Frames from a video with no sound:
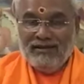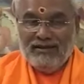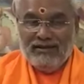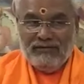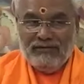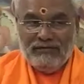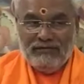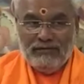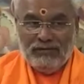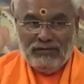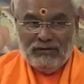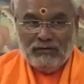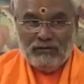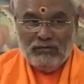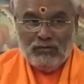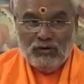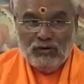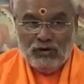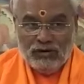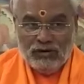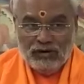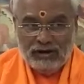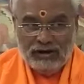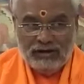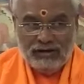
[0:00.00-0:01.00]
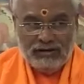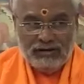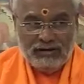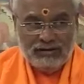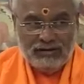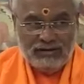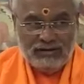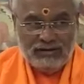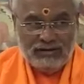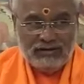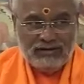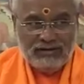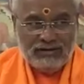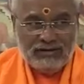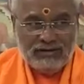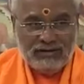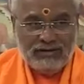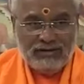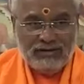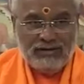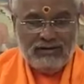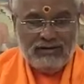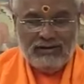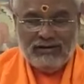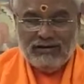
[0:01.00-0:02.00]
If you are born in this
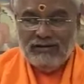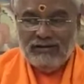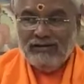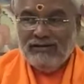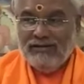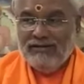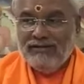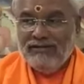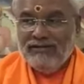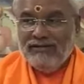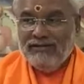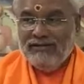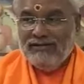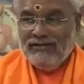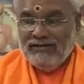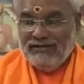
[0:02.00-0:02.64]
tradition,